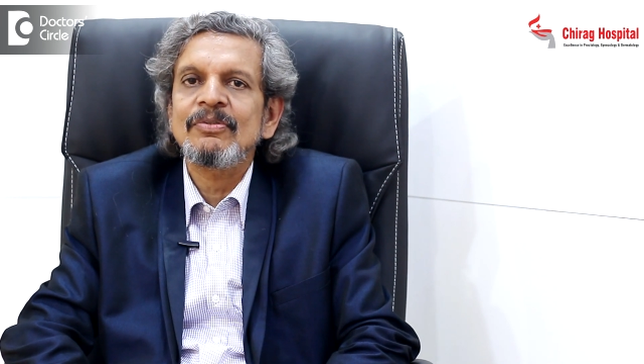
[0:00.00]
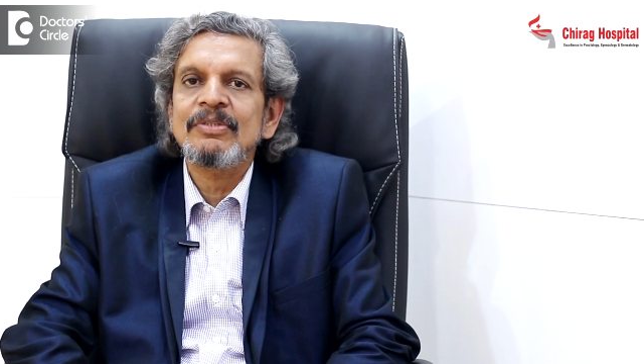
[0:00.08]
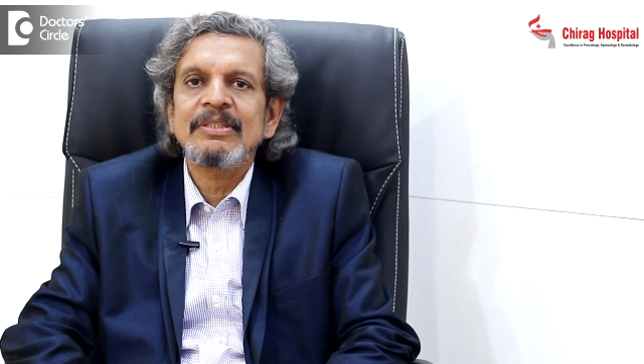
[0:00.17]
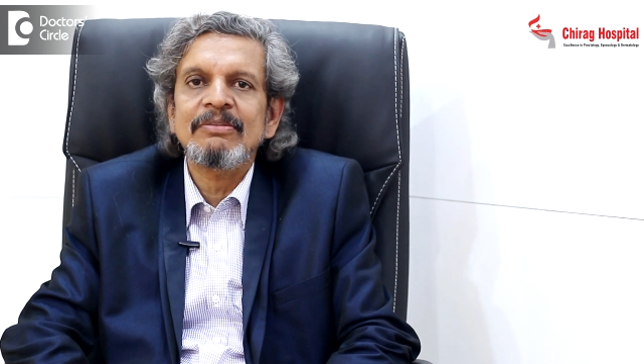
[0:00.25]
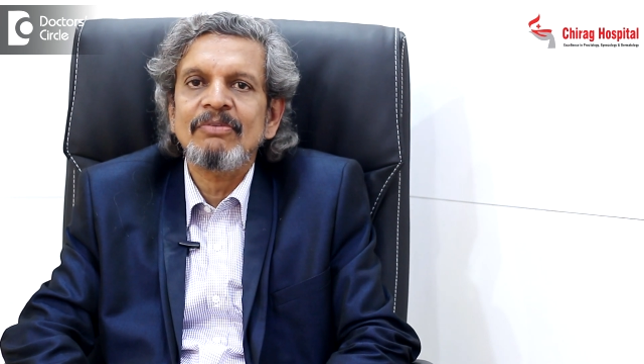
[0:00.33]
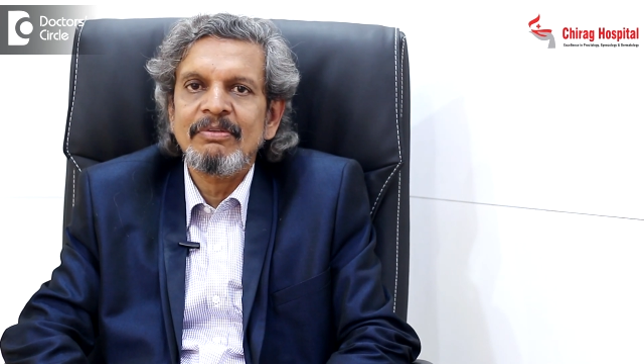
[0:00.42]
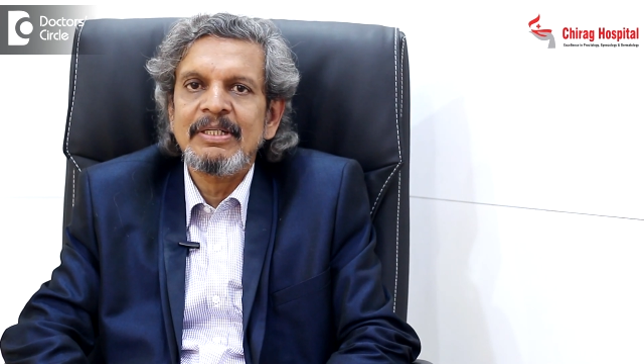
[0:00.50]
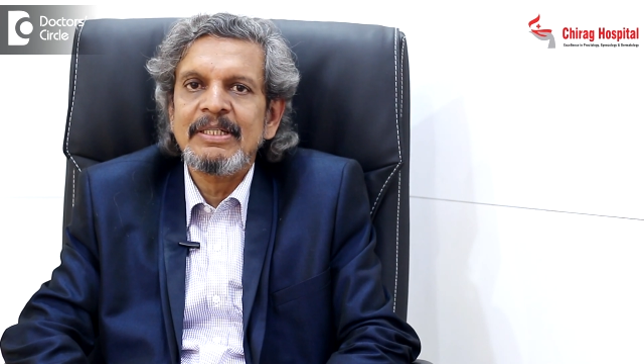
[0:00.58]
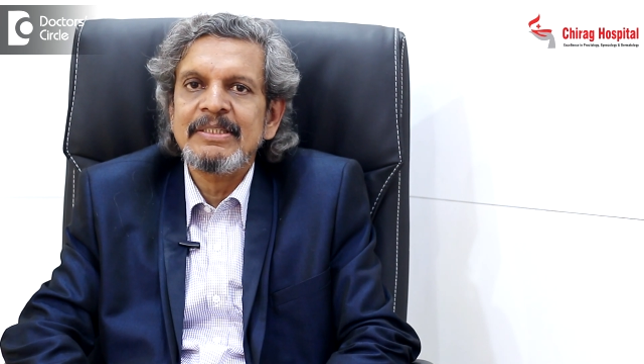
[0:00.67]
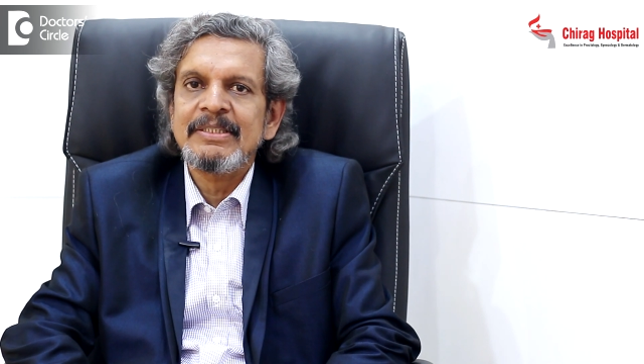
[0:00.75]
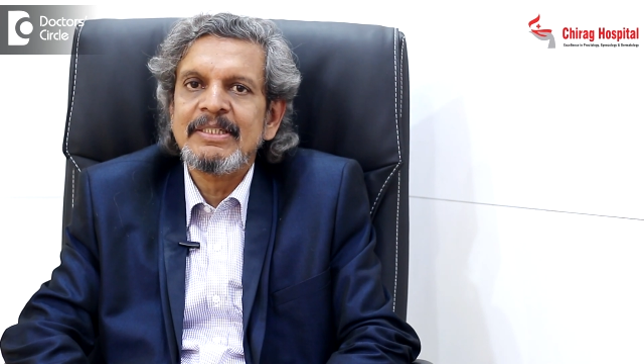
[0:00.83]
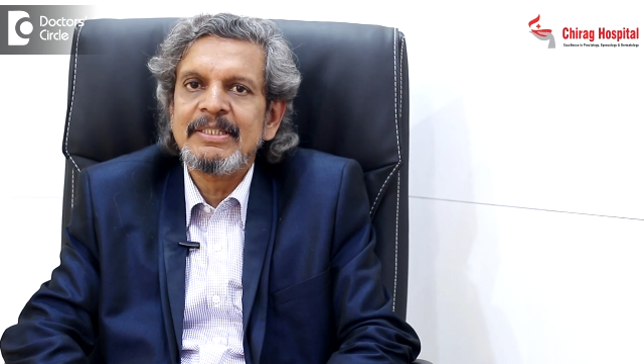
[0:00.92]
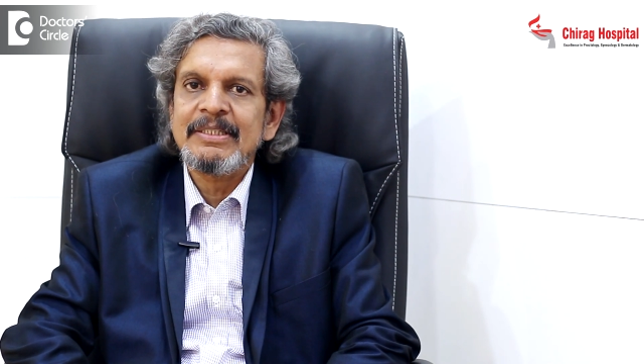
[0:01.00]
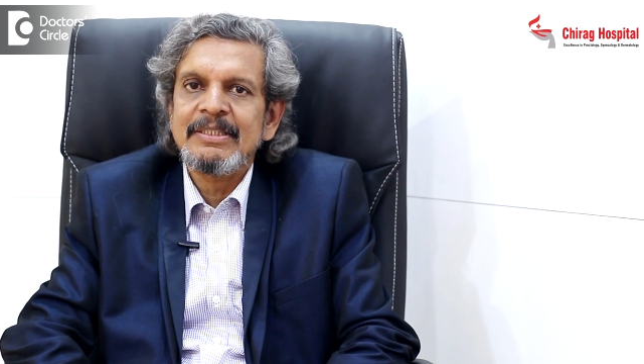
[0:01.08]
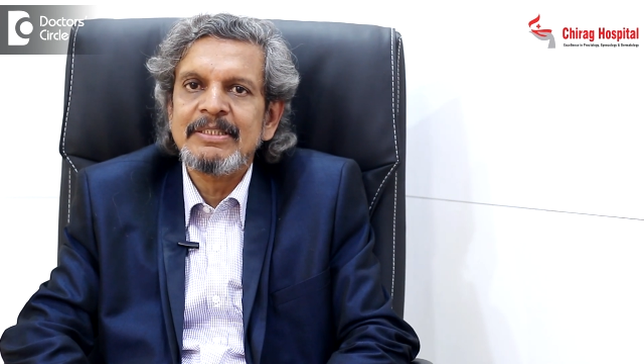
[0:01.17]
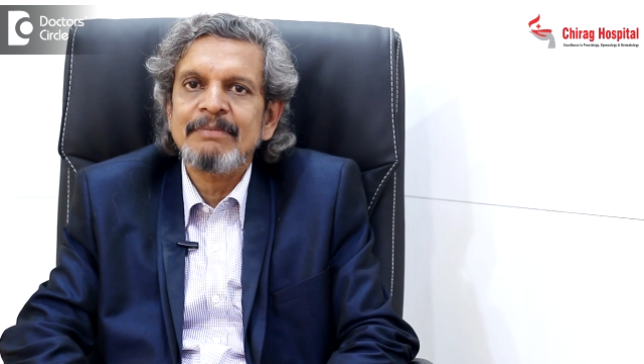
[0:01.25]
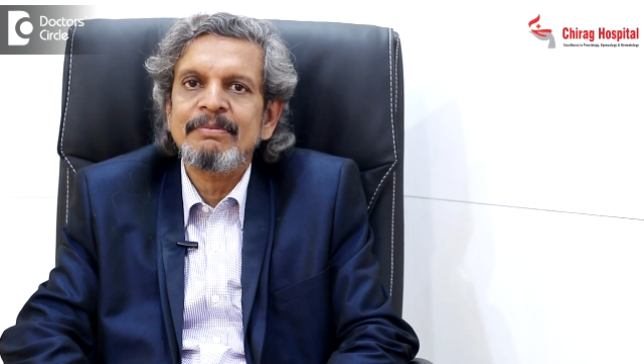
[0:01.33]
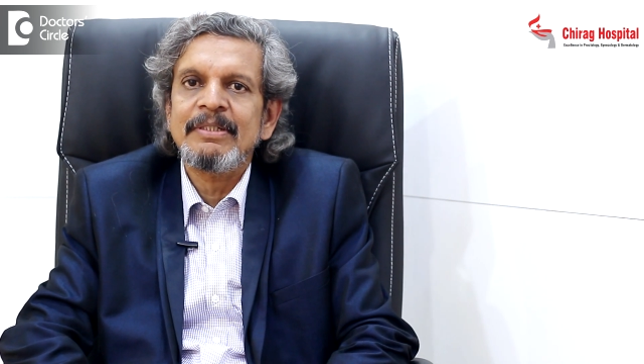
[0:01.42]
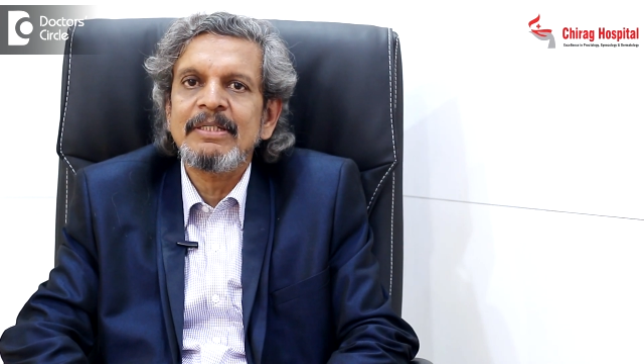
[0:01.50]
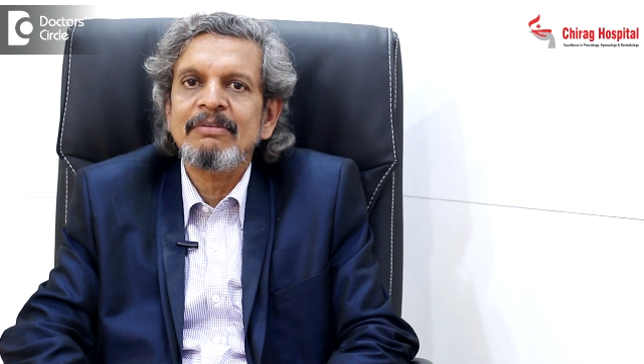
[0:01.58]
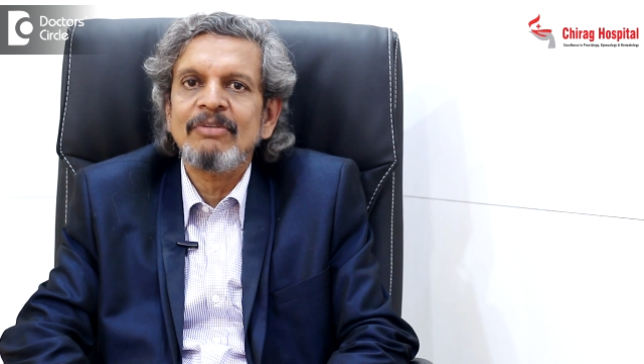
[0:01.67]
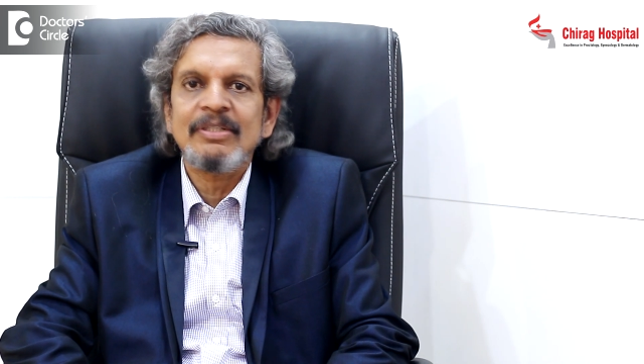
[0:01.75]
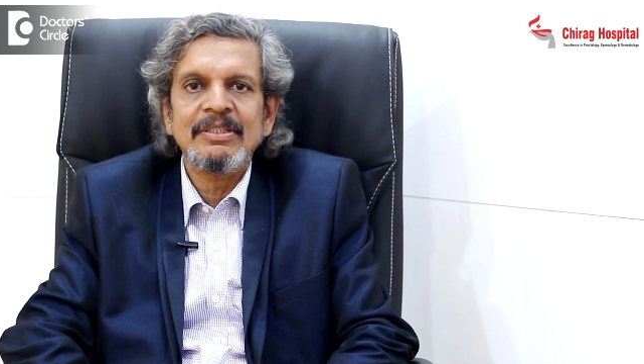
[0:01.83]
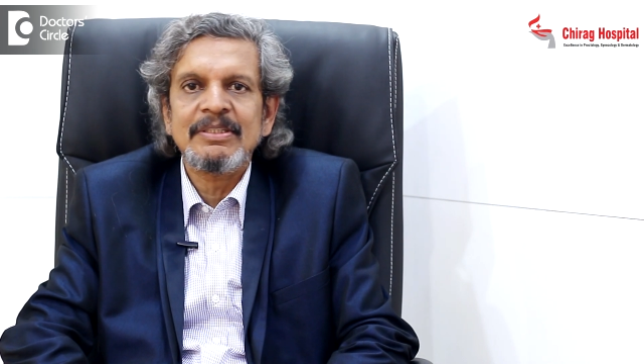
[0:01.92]
to see where exactly it is bleeding,
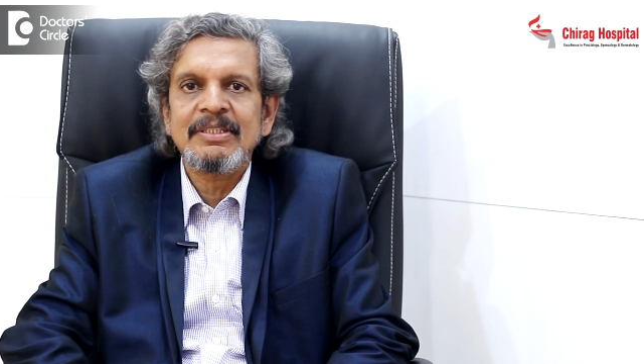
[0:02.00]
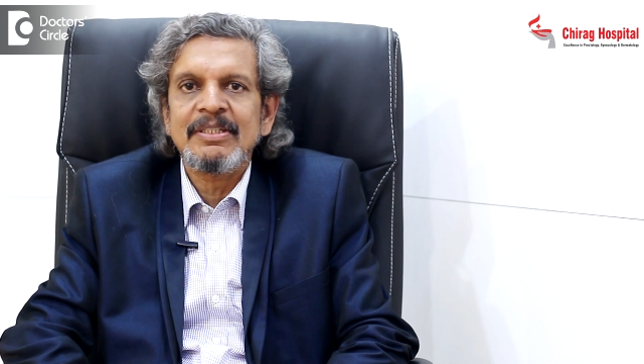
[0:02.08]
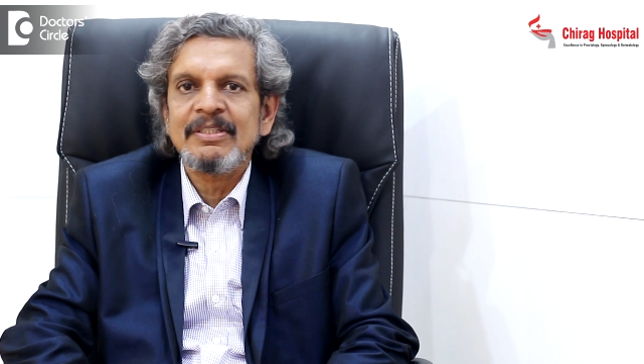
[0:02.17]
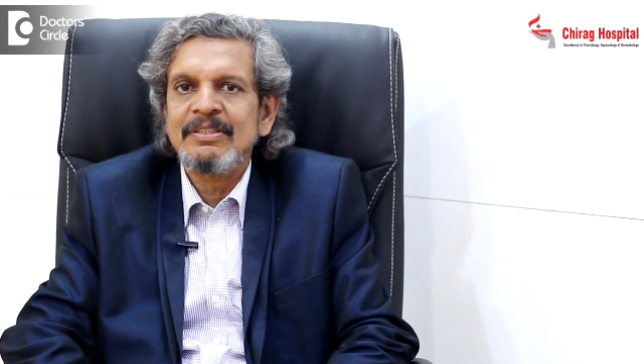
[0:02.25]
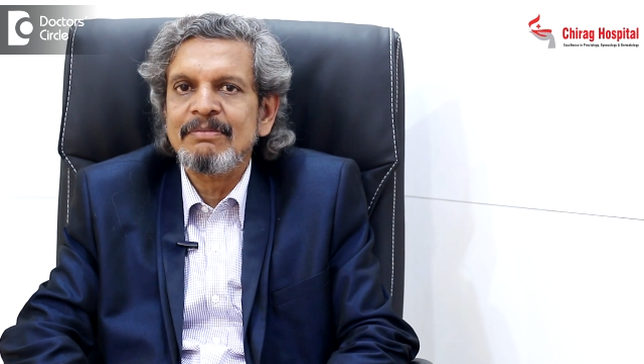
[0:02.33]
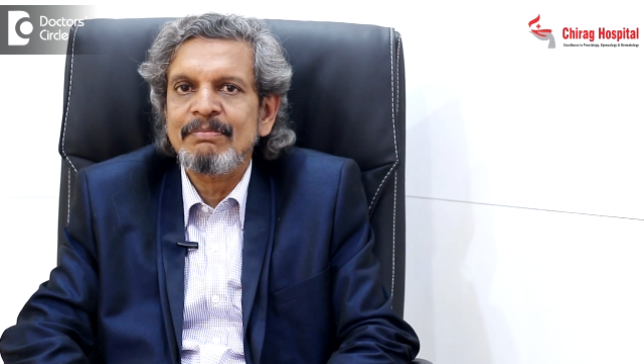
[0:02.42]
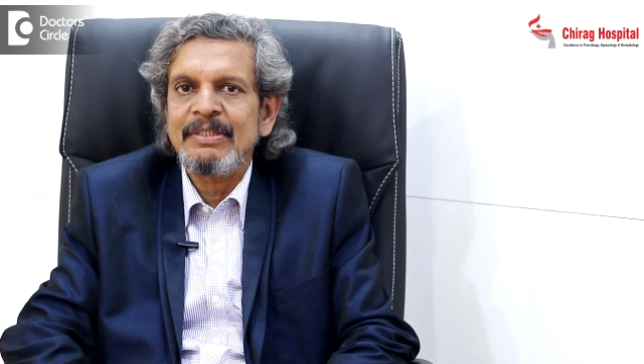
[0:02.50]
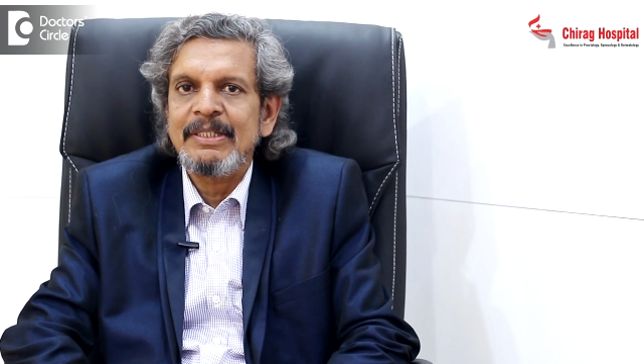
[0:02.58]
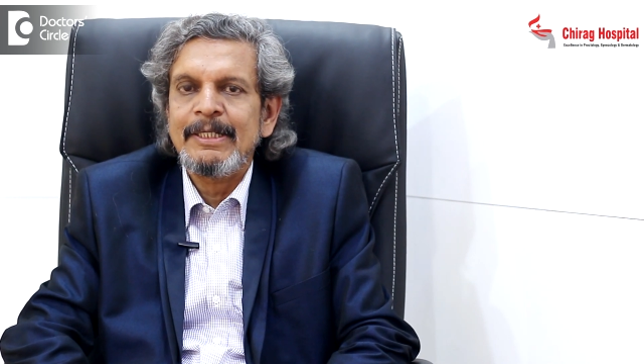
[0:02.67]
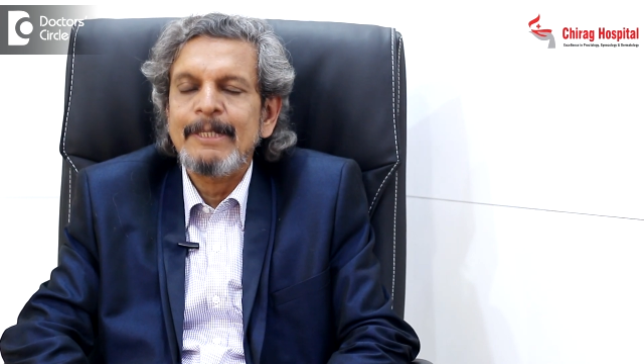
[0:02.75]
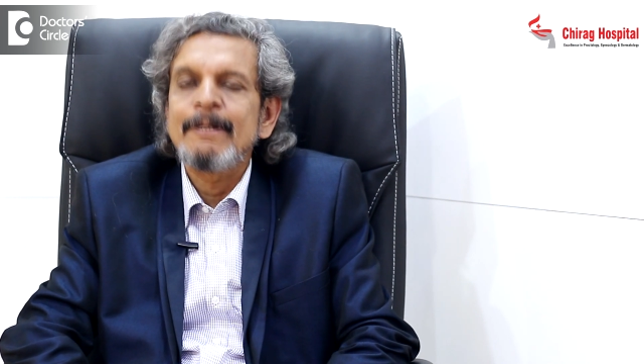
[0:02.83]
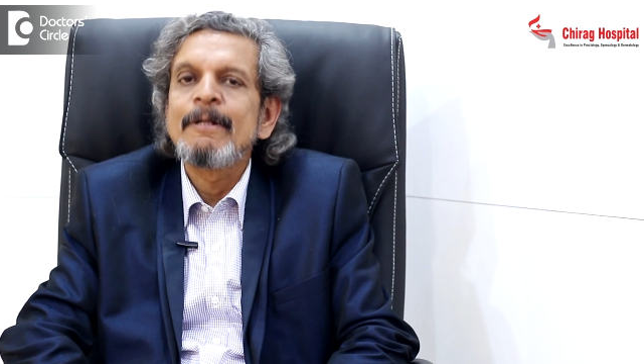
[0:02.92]
what is the cause of bleeding.